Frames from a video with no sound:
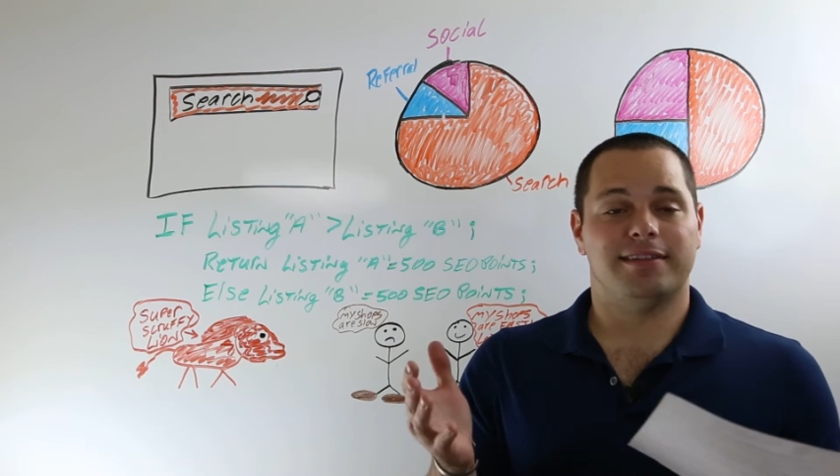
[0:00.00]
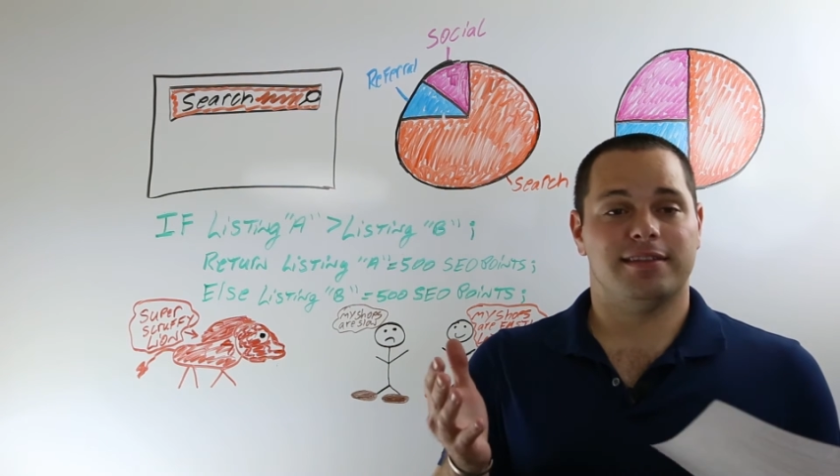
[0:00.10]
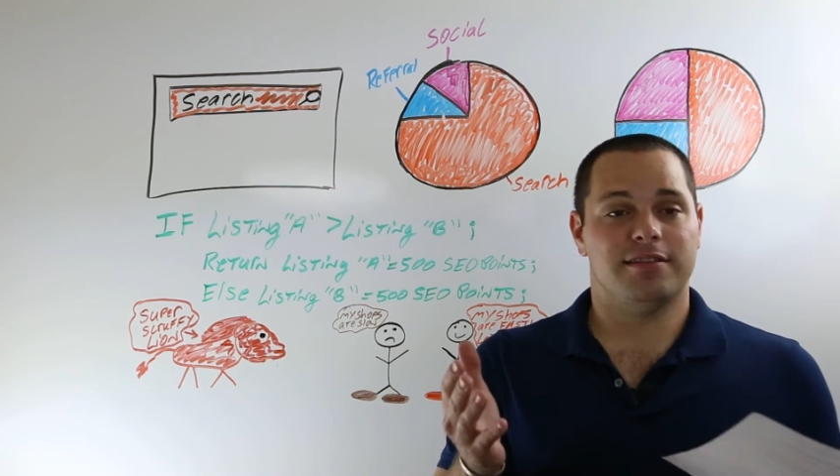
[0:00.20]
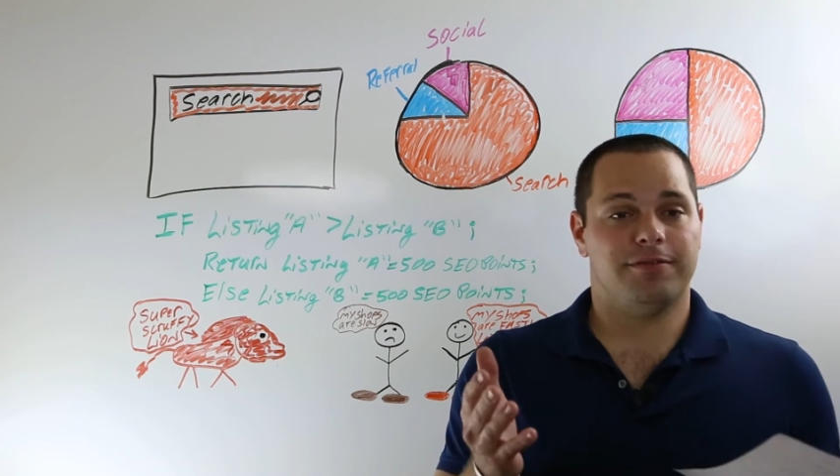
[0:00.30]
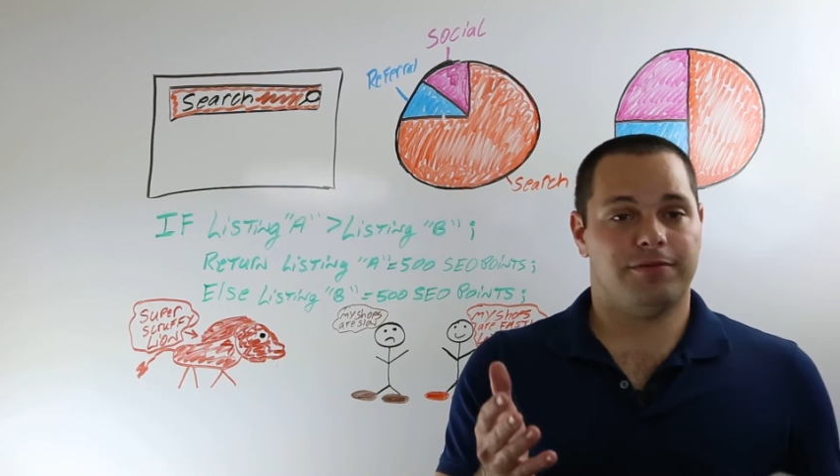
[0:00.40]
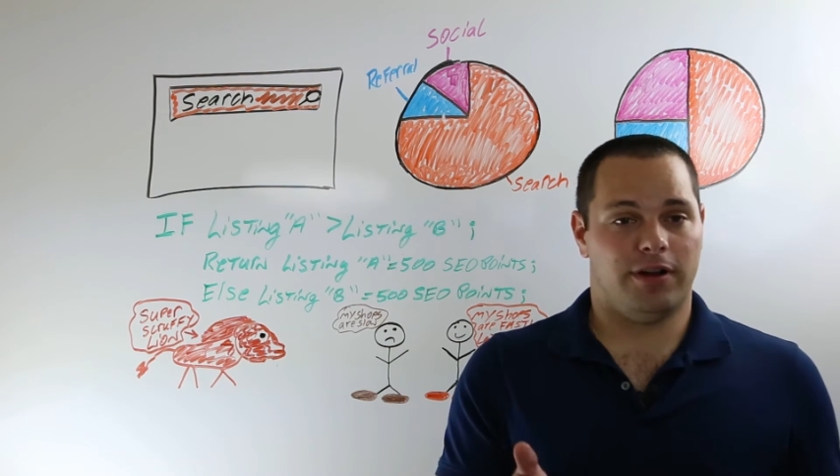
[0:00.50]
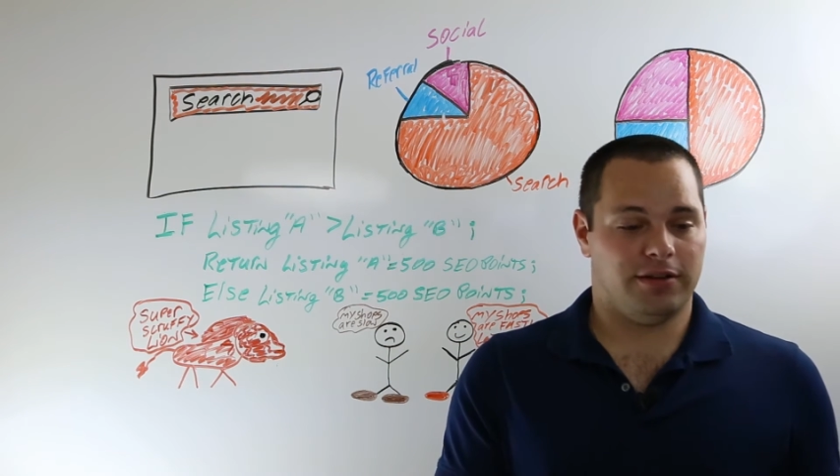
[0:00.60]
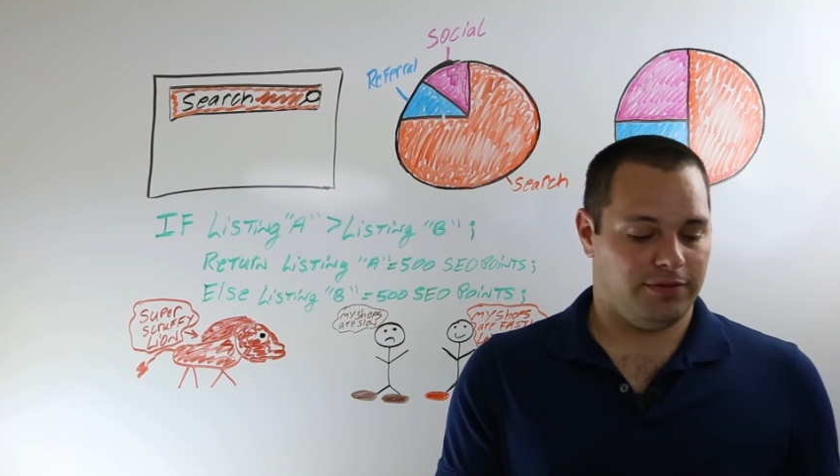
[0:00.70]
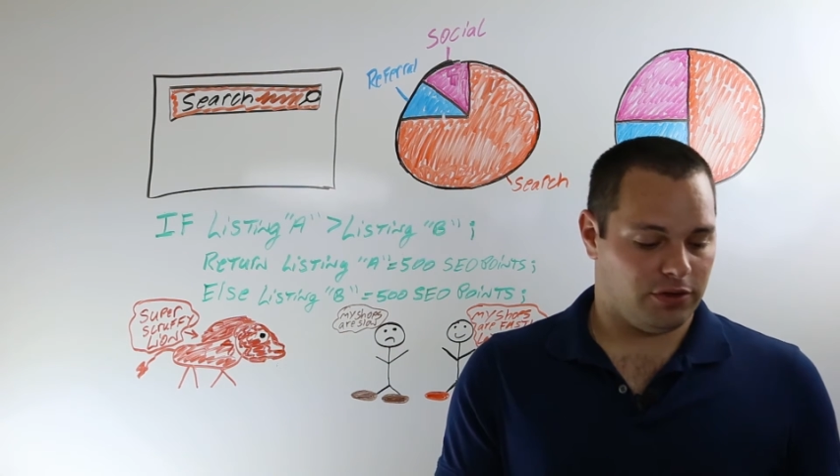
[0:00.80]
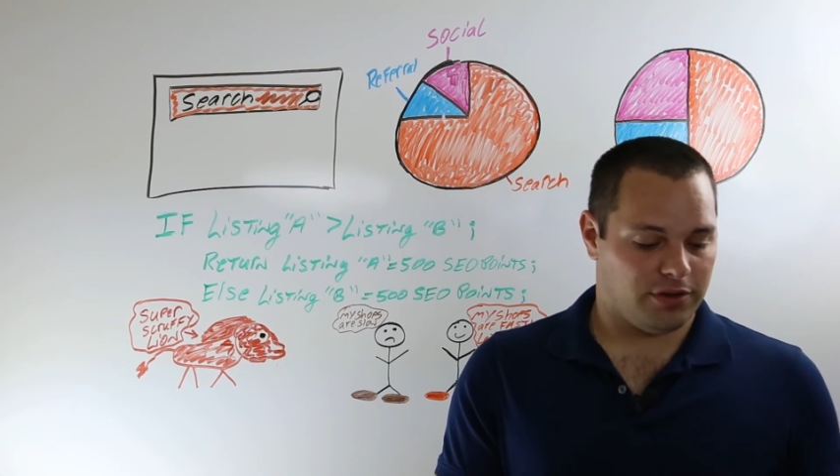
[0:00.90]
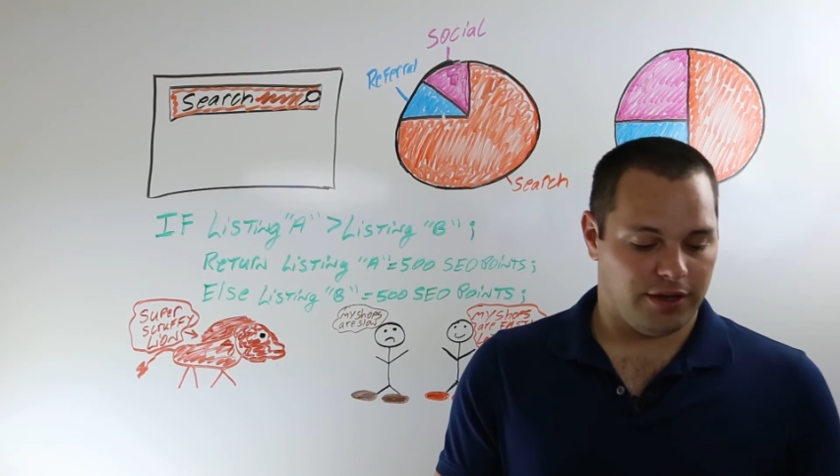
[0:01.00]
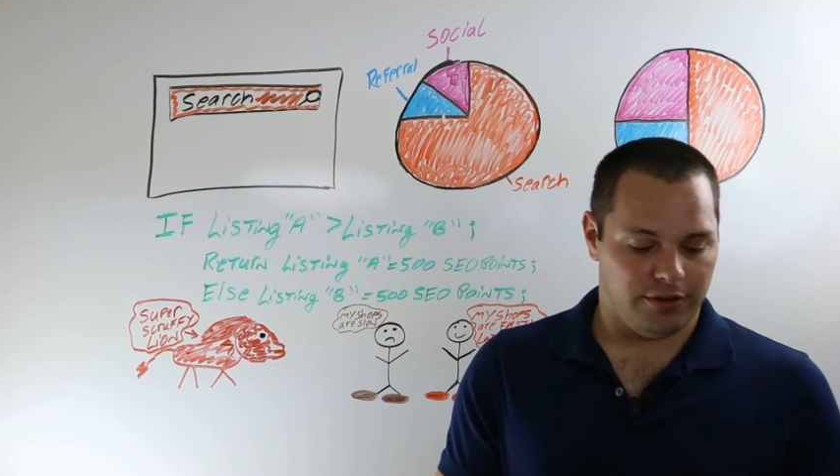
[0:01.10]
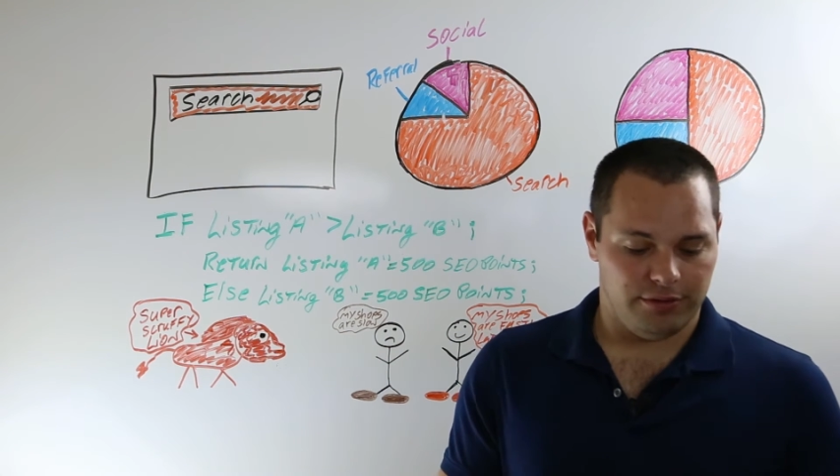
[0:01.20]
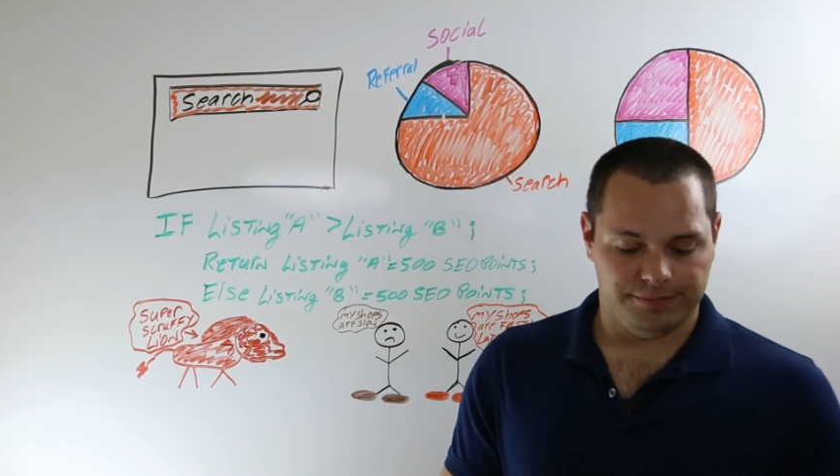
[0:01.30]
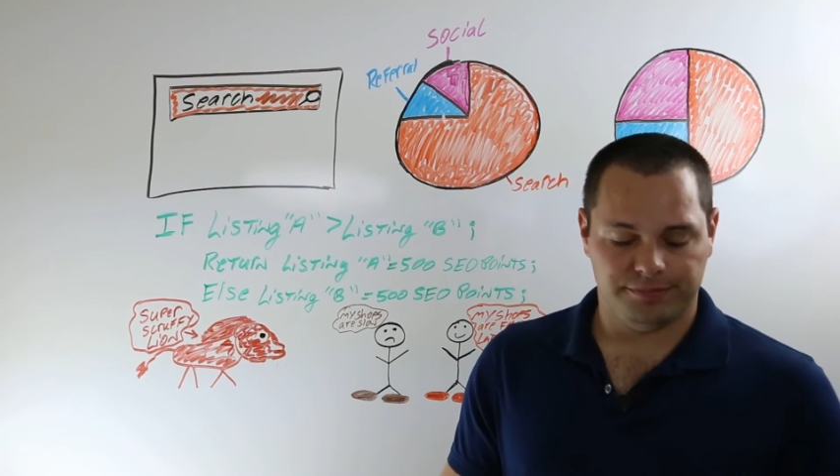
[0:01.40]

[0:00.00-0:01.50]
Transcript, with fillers: it's in the front of your title.